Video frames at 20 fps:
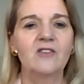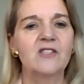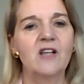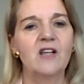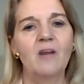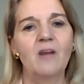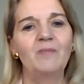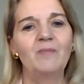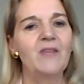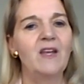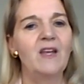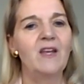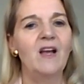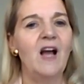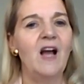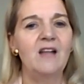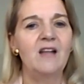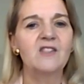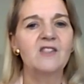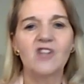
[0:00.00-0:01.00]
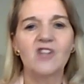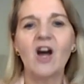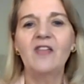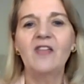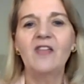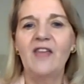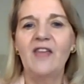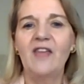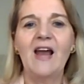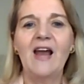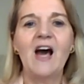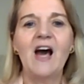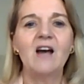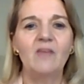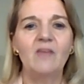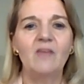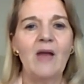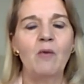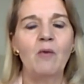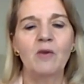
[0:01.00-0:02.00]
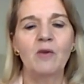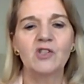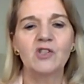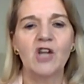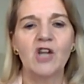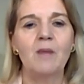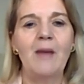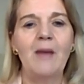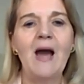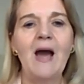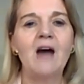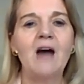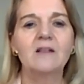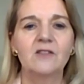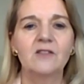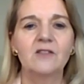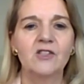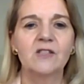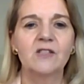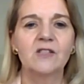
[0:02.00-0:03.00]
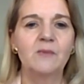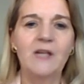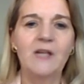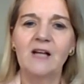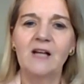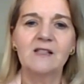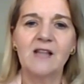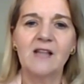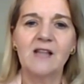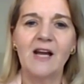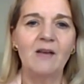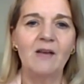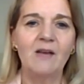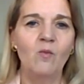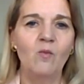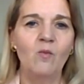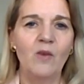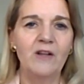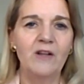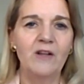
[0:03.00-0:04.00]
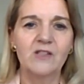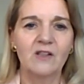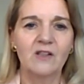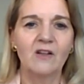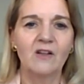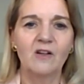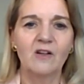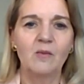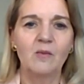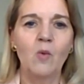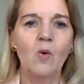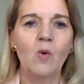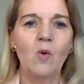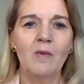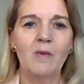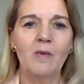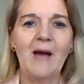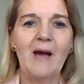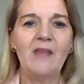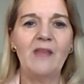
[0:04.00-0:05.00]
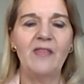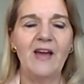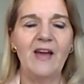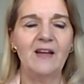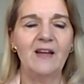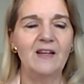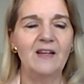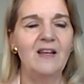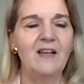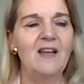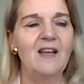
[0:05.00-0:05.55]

So I sought that workshop out, just because I wanted to learn more about that.